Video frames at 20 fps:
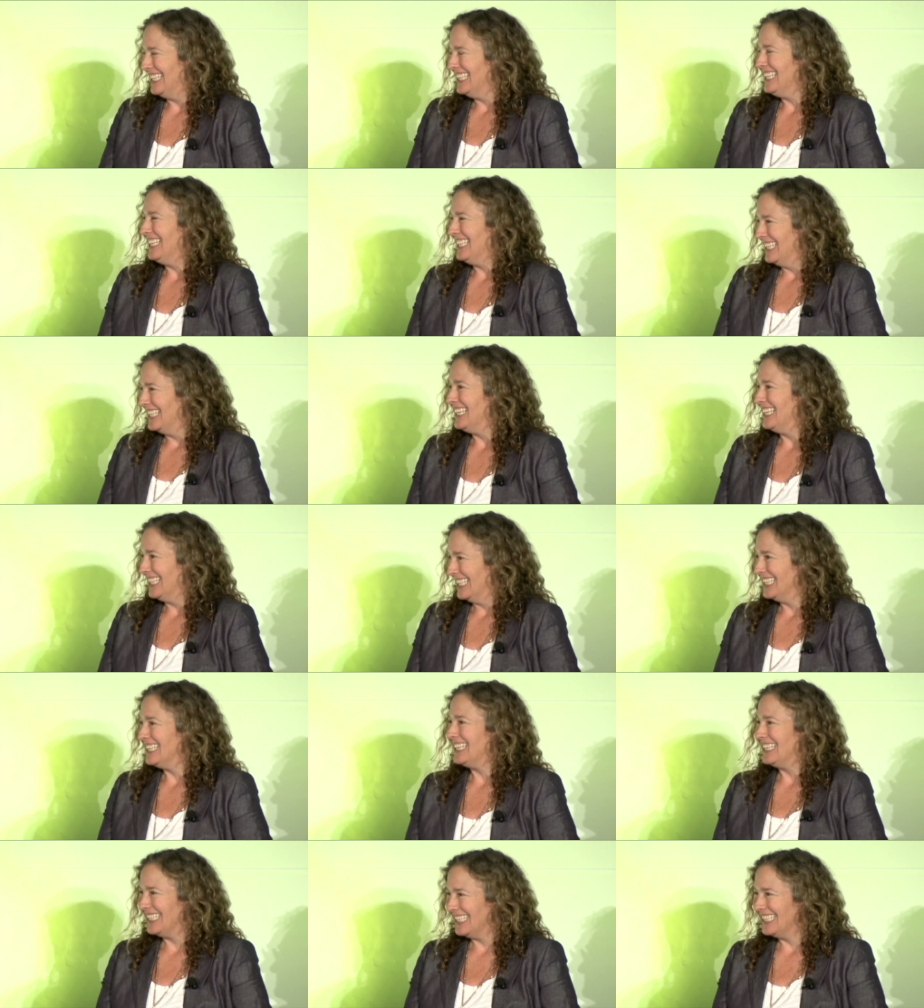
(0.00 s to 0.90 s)
Well,
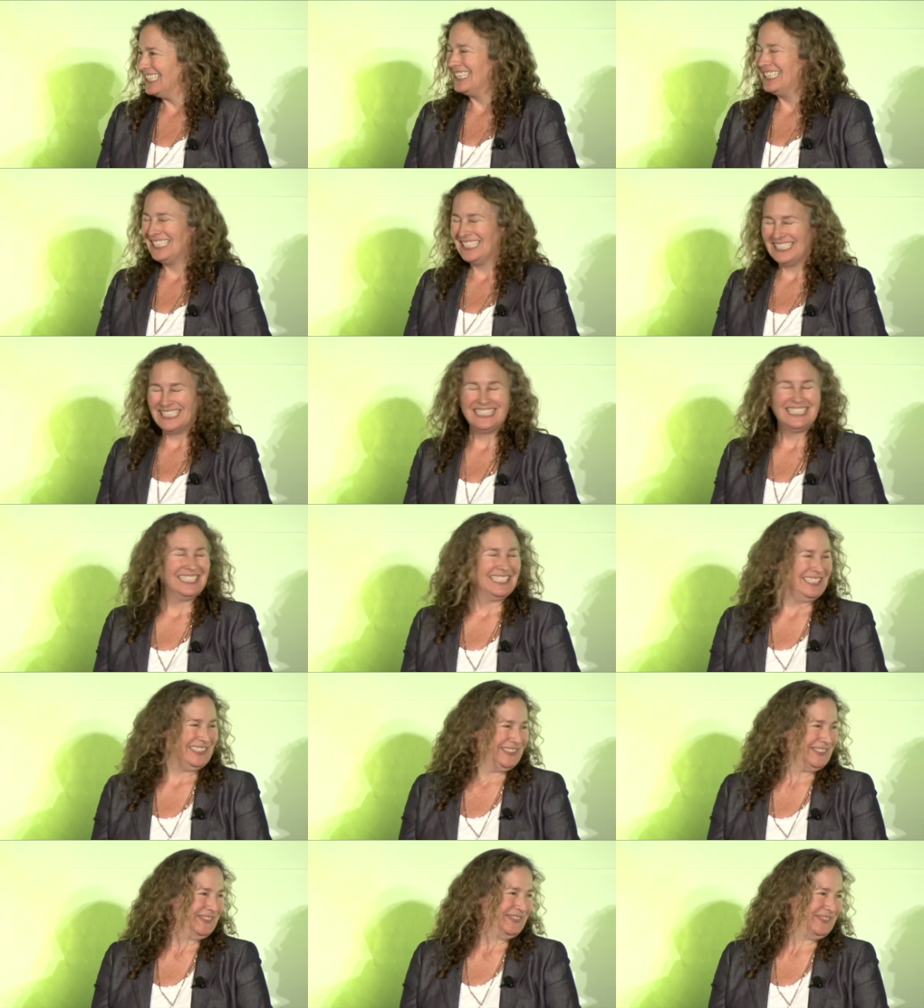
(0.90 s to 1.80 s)
let's go over to
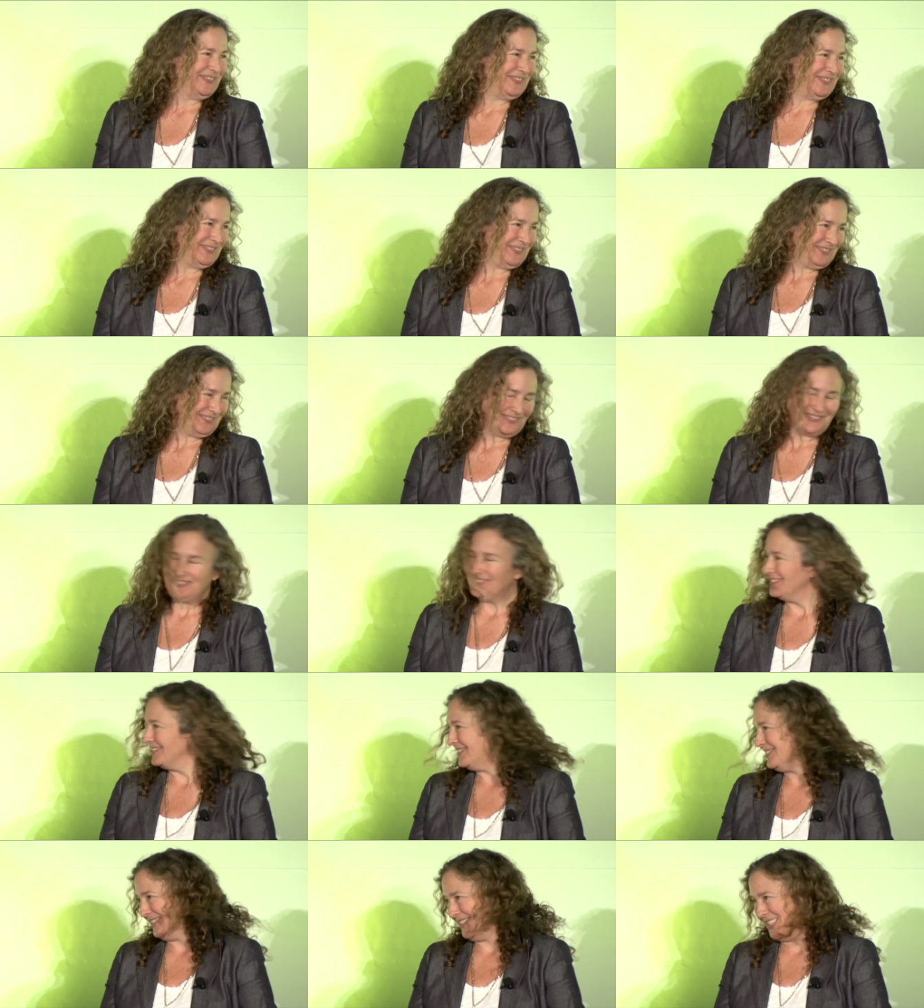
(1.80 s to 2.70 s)
Ken. Thank you,
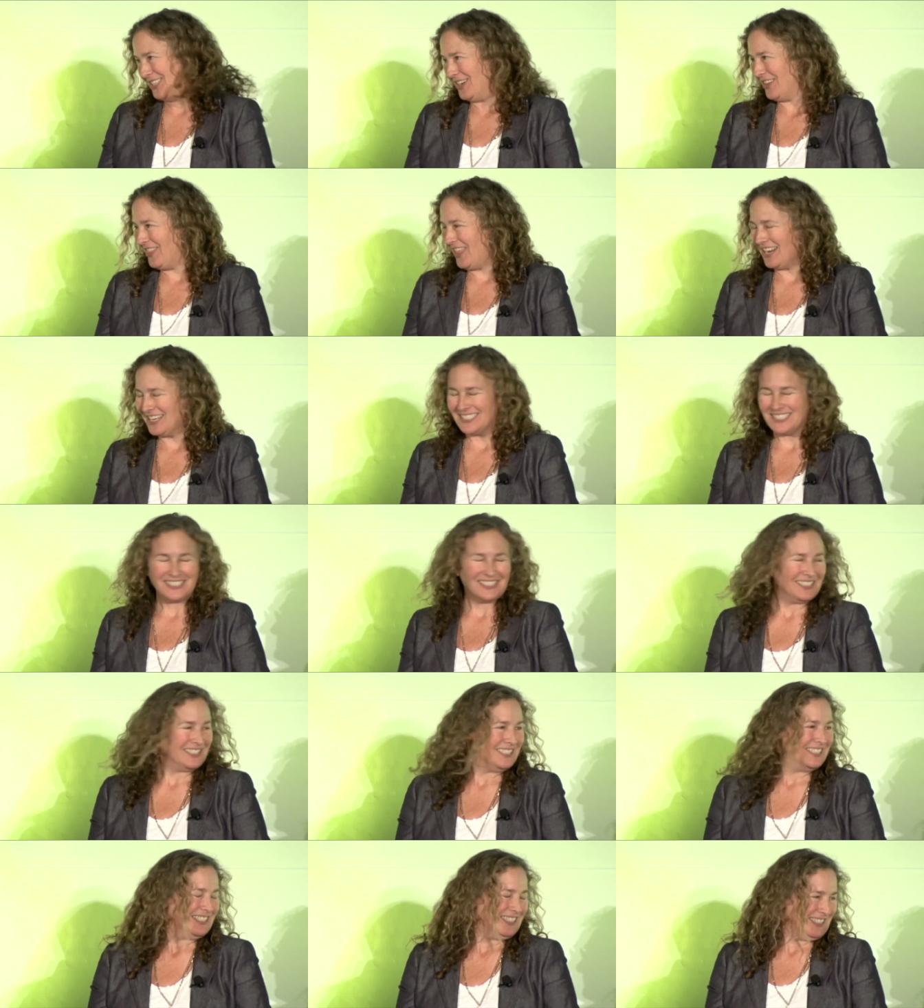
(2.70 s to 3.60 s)
Deanna. I
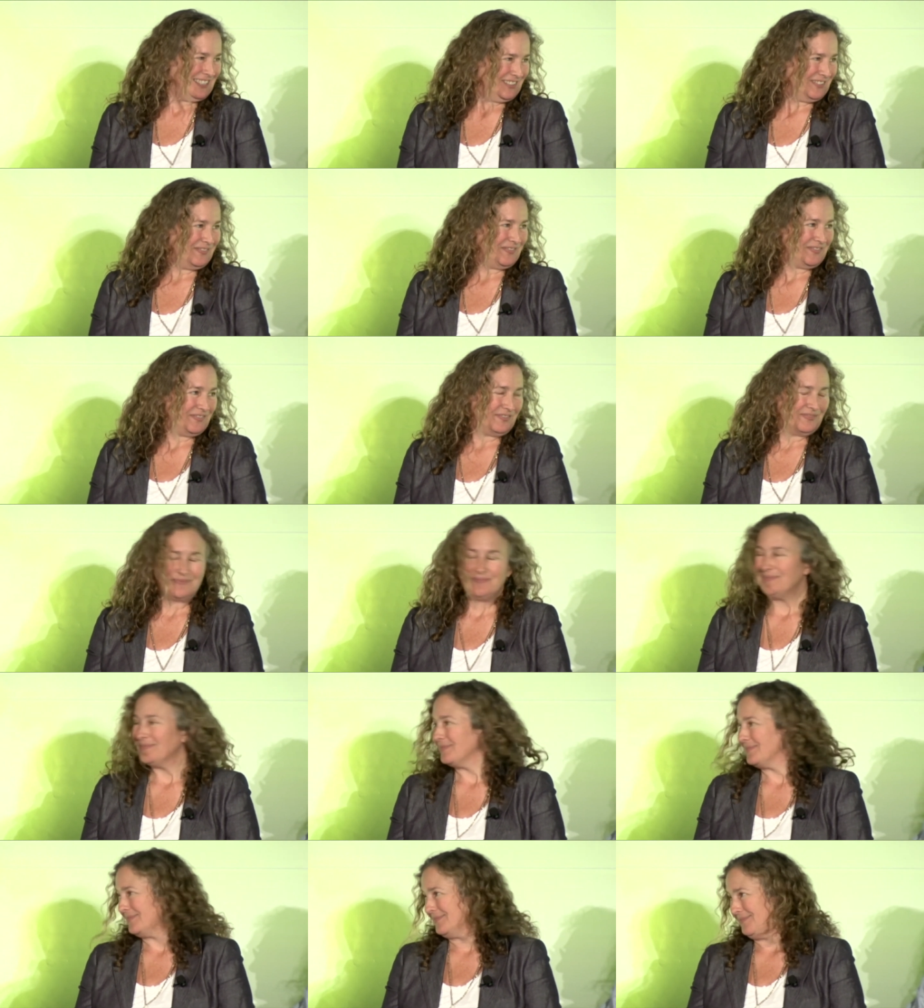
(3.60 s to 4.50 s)
mean, I can't wait to get
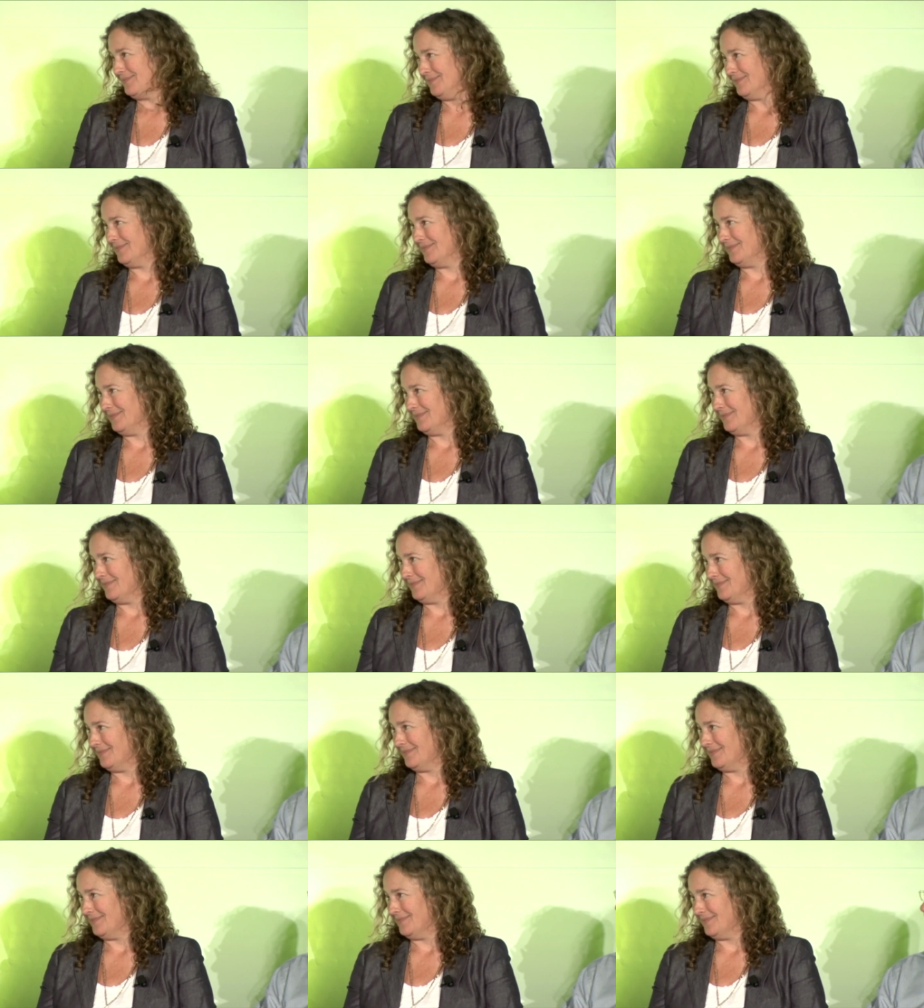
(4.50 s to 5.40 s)
you all
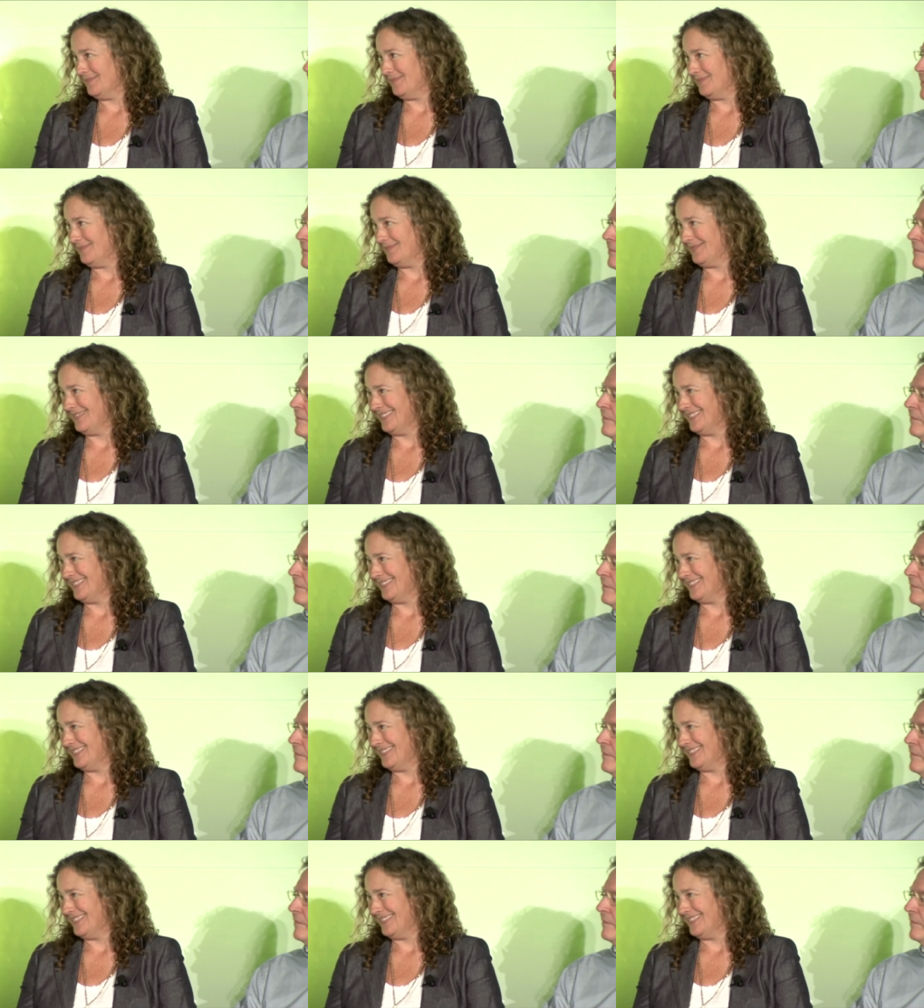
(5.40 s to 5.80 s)
talking